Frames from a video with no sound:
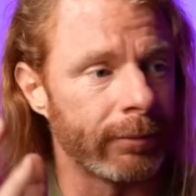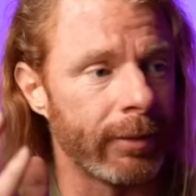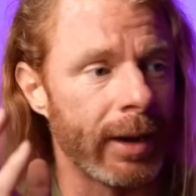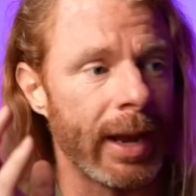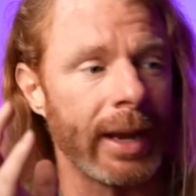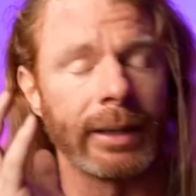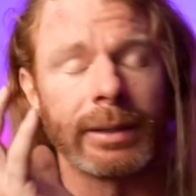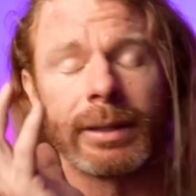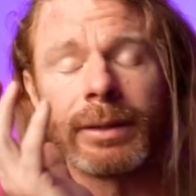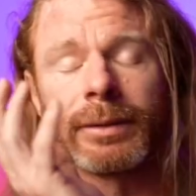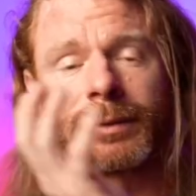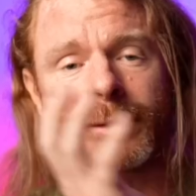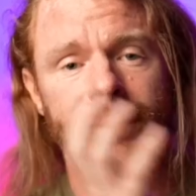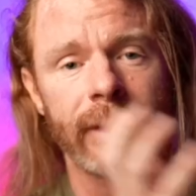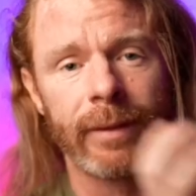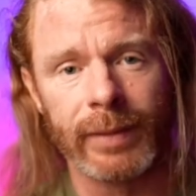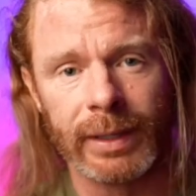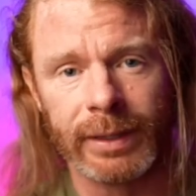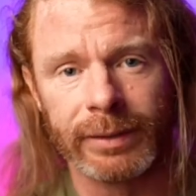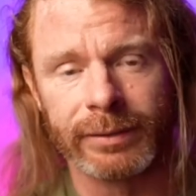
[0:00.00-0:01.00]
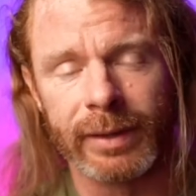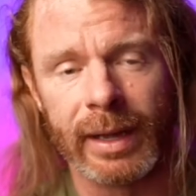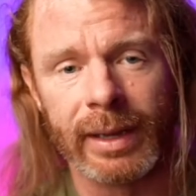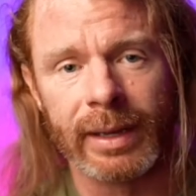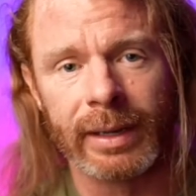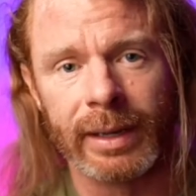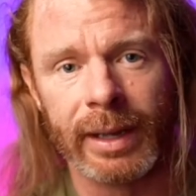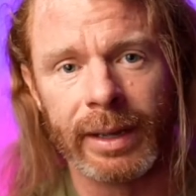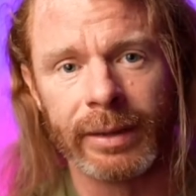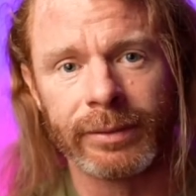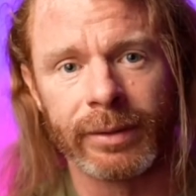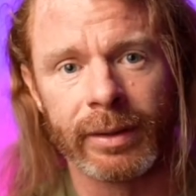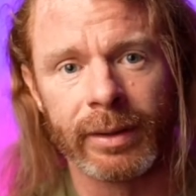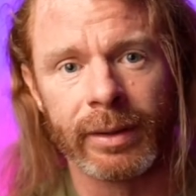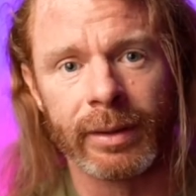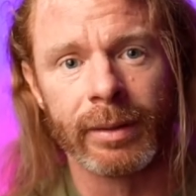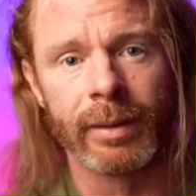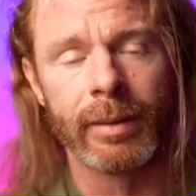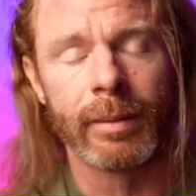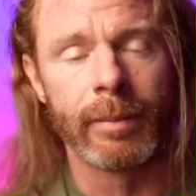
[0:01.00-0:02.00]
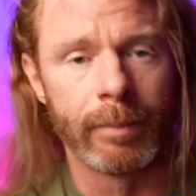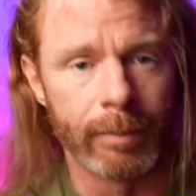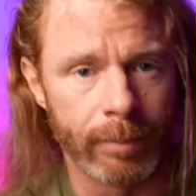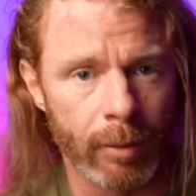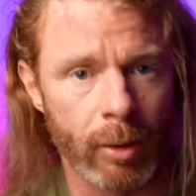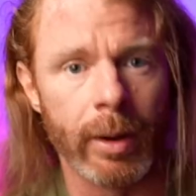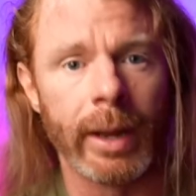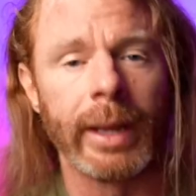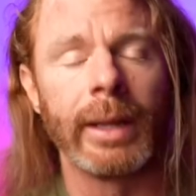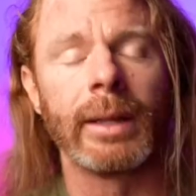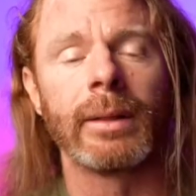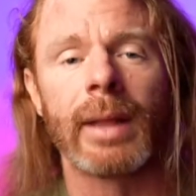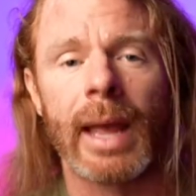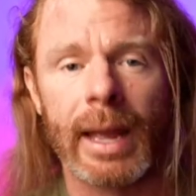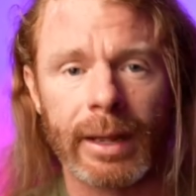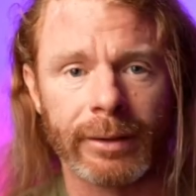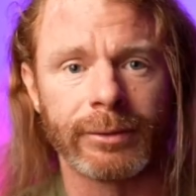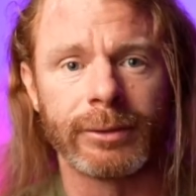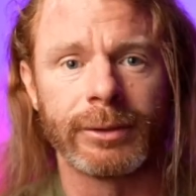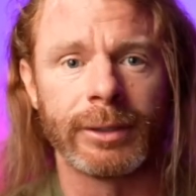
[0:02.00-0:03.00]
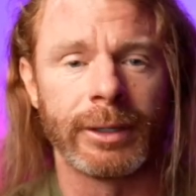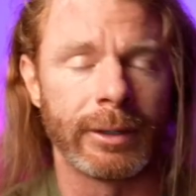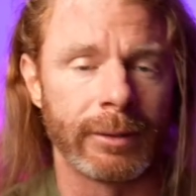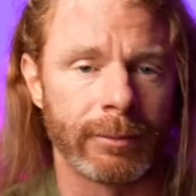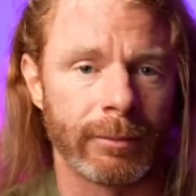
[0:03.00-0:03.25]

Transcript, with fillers: ranked 72nd as a boy last year